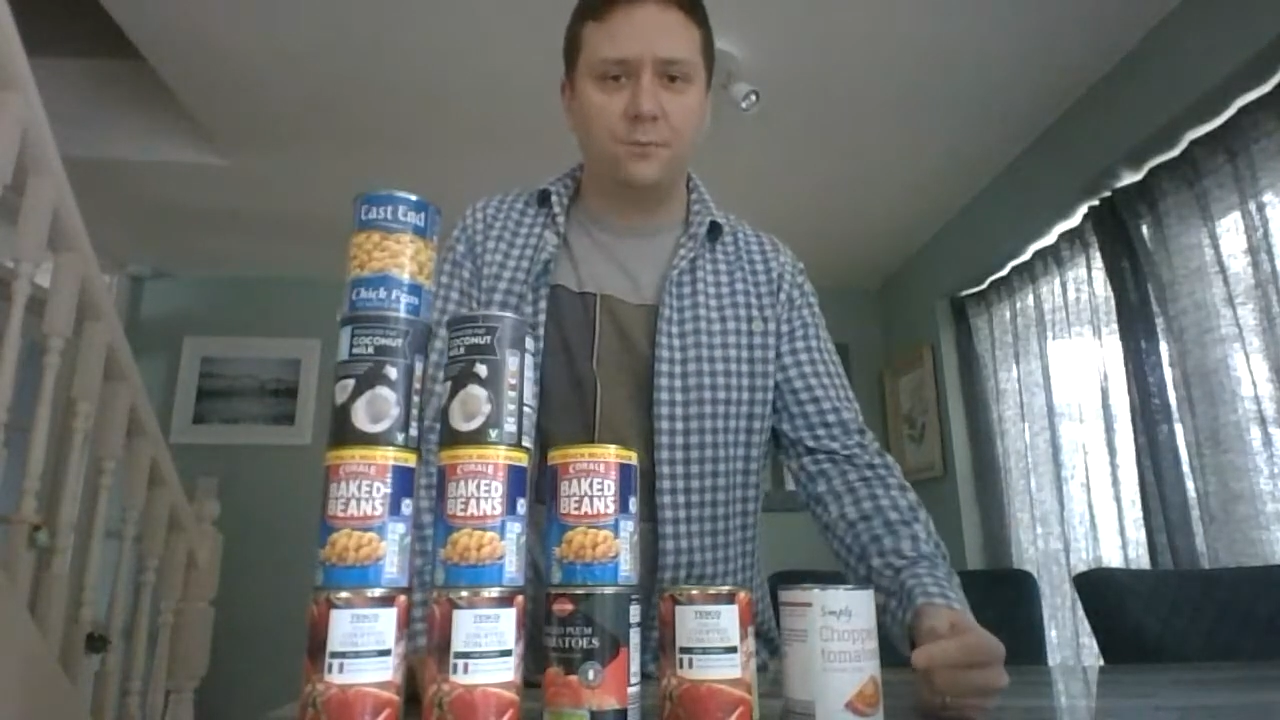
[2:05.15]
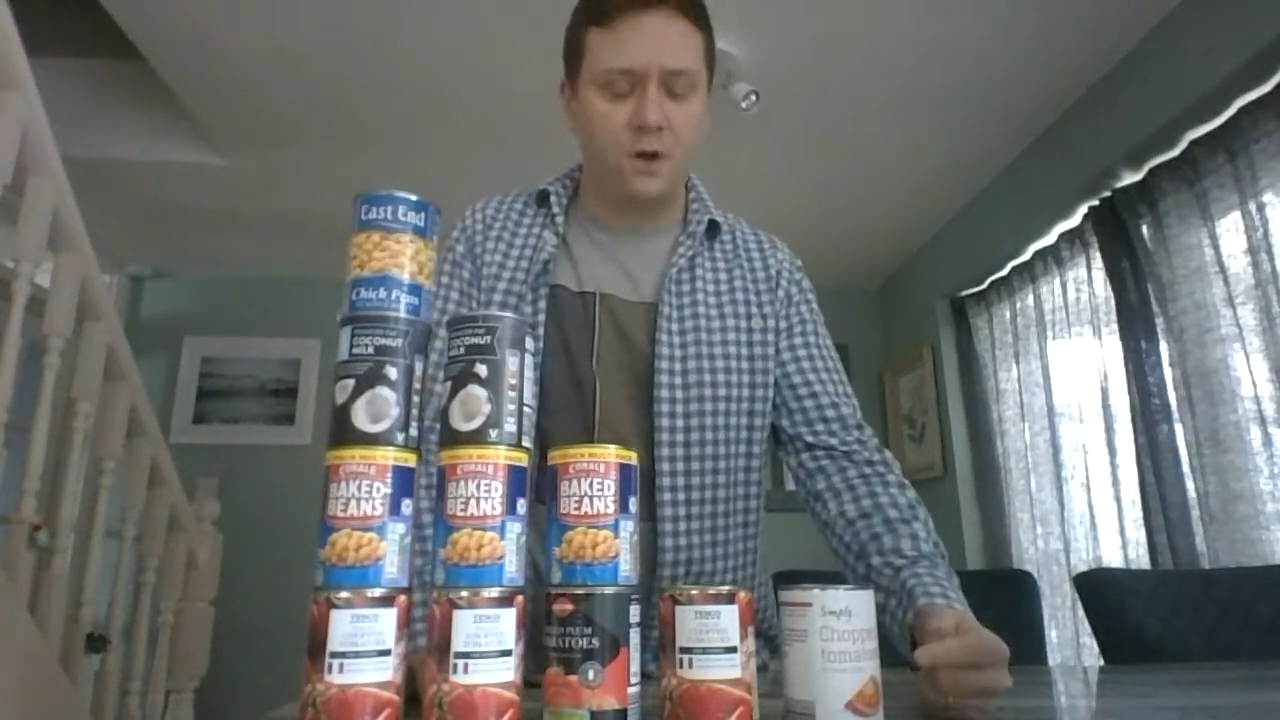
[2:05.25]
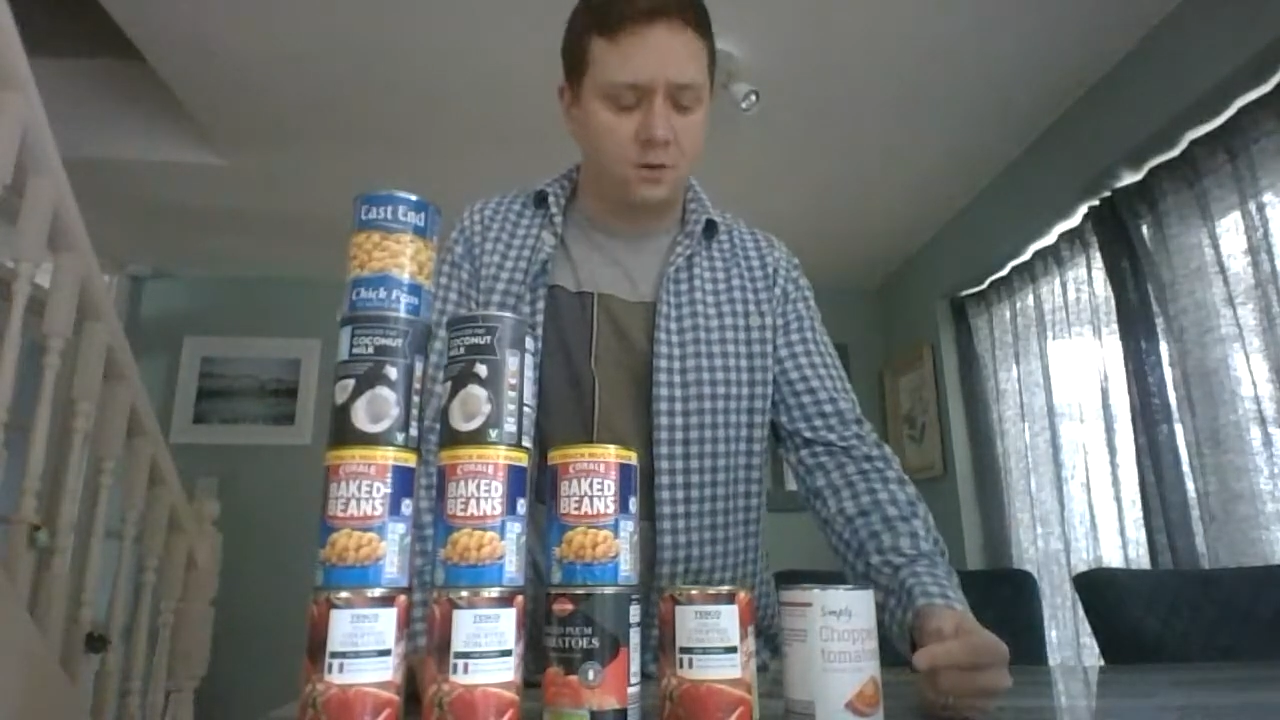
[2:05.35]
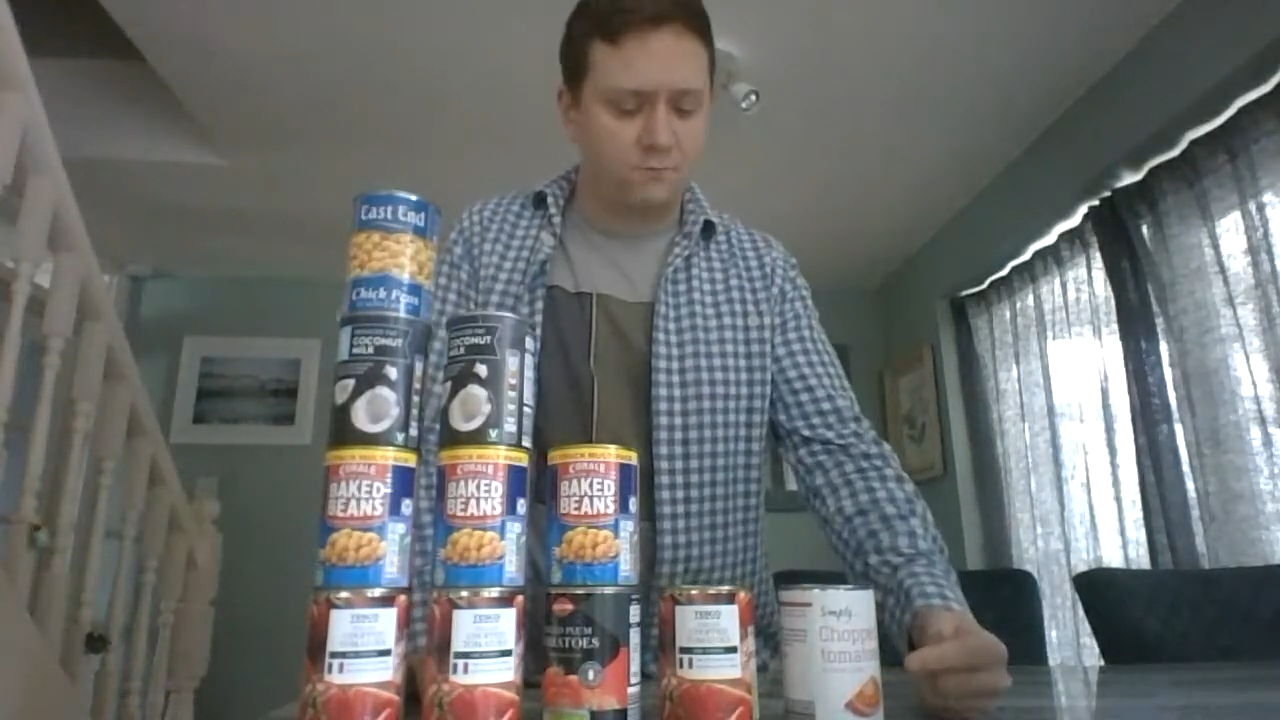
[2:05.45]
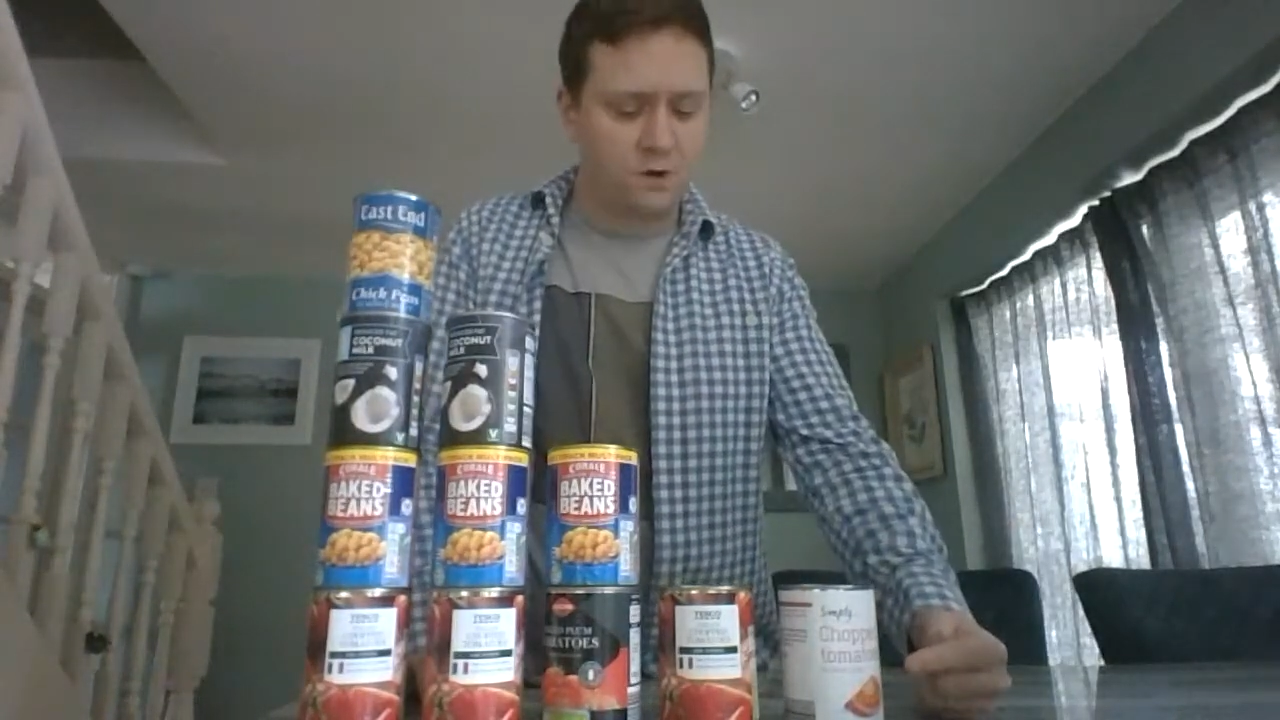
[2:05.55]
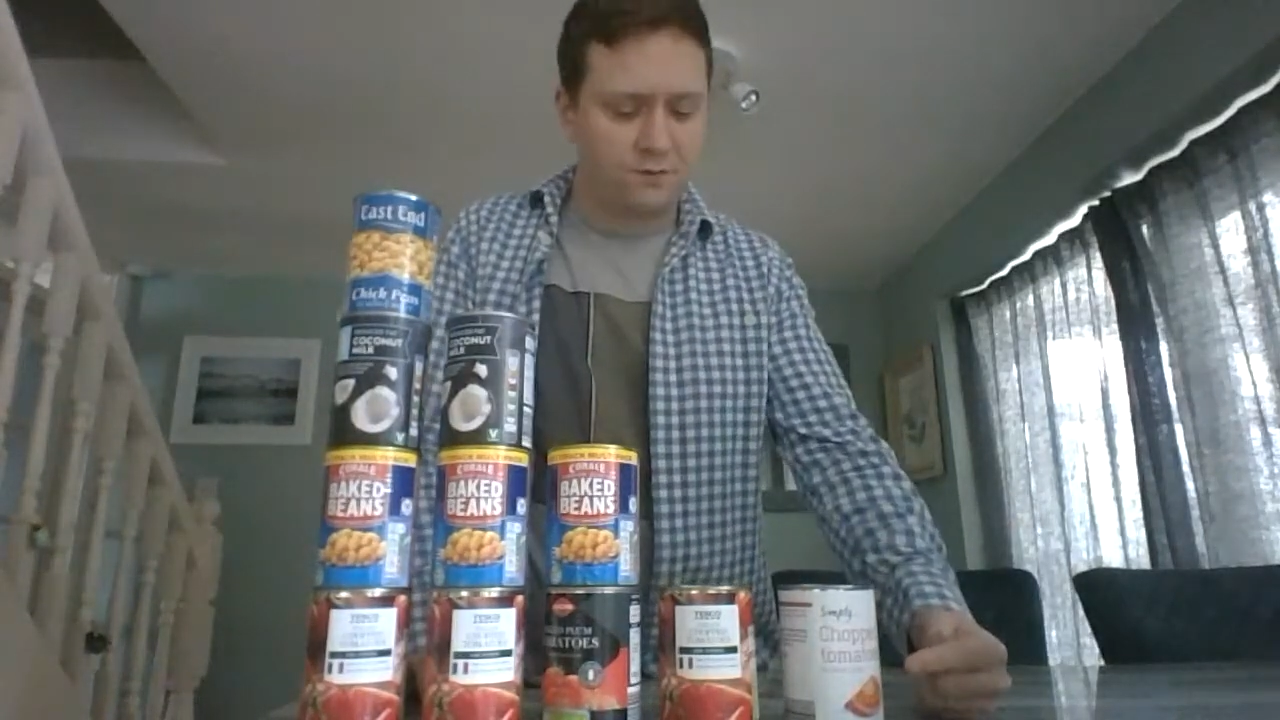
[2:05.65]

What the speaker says: bottom row